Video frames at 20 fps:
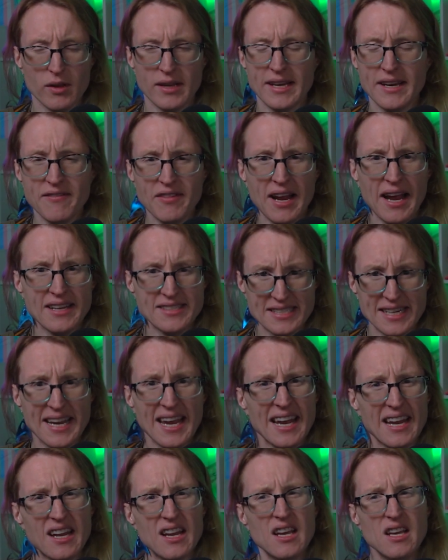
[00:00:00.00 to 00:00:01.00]
He even has,
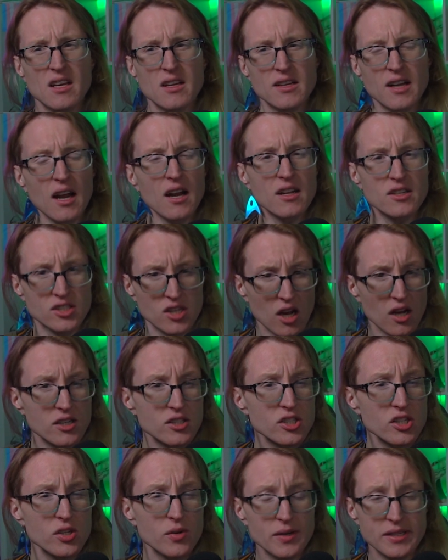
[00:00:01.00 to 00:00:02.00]
again, not a
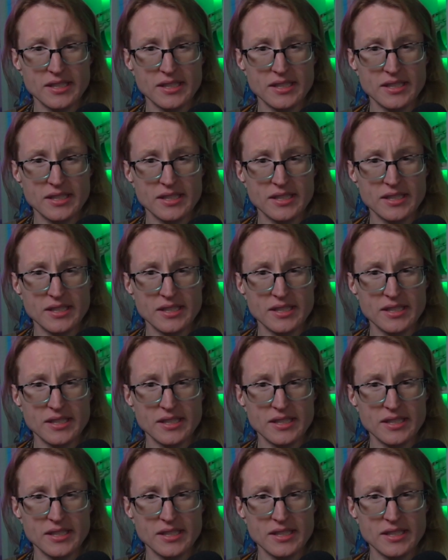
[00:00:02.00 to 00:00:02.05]
ton to do.